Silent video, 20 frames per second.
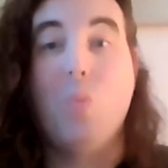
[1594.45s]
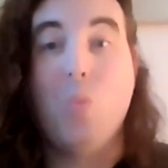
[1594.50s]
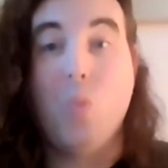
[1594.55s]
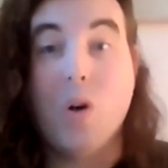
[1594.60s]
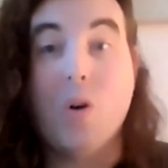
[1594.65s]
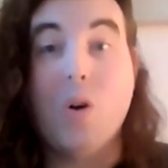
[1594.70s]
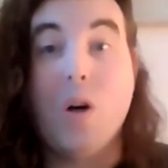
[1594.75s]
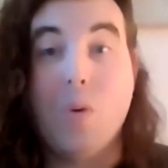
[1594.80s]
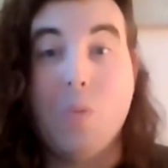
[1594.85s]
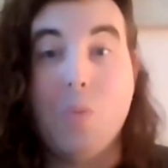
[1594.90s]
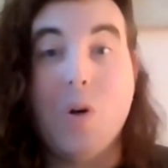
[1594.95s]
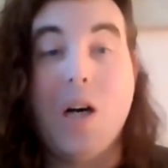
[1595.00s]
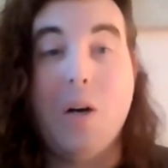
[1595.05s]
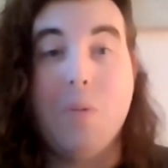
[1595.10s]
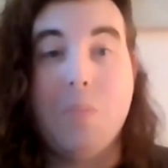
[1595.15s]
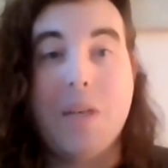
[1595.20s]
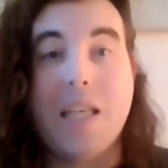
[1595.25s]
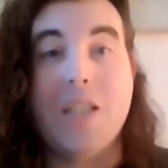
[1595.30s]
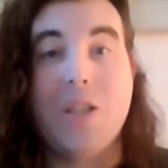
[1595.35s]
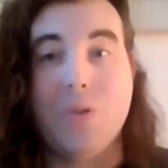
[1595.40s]
We'll
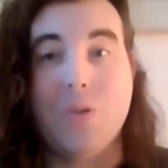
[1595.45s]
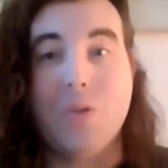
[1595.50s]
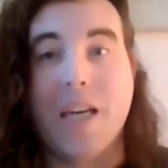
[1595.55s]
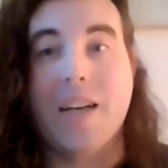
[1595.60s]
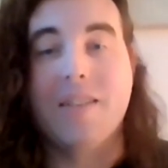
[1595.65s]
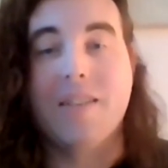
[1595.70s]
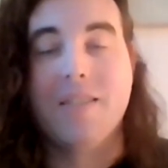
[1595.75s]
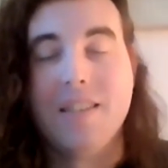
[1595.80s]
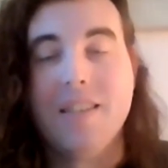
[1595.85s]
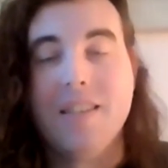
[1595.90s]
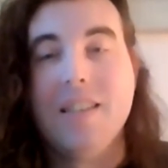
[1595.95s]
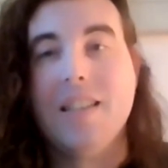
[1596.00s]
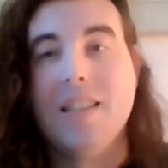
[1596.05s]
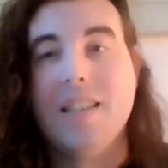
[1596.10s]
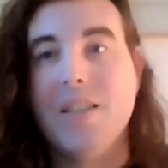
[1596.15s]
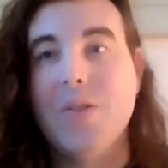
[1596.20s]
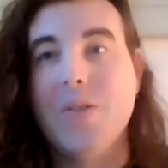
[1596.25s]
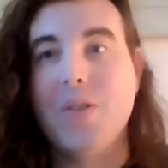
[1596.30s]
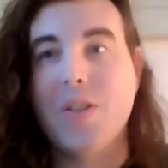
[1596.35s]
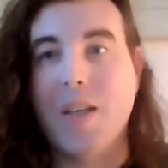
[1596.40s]
help get you there.
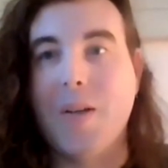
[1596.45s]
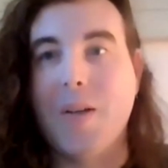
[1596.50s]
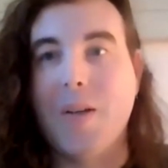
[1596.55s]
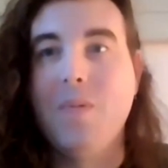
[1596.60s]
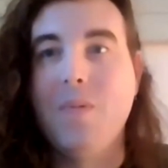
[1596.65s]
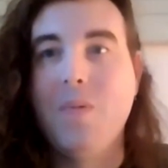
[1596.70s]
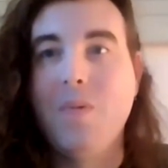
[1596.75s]
So